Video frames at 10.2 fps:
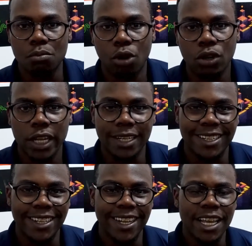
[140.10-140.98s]
is Bold
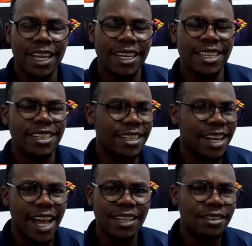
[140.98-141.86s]

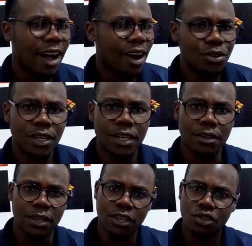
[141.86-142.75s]
99,000
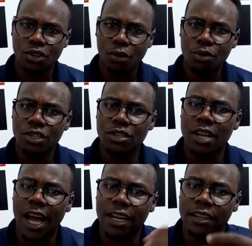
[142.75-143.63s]
I think so,
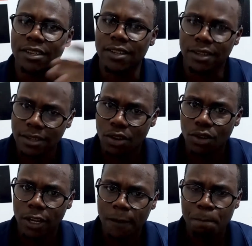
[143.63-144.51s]
which had a sensor
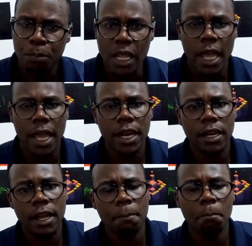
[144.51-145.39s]
on it,
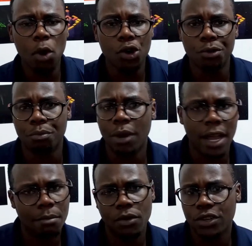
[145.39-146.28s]
and more
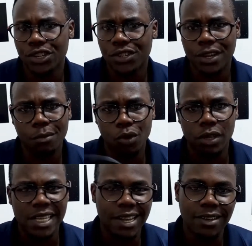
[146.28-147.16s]
BlackBerry just came with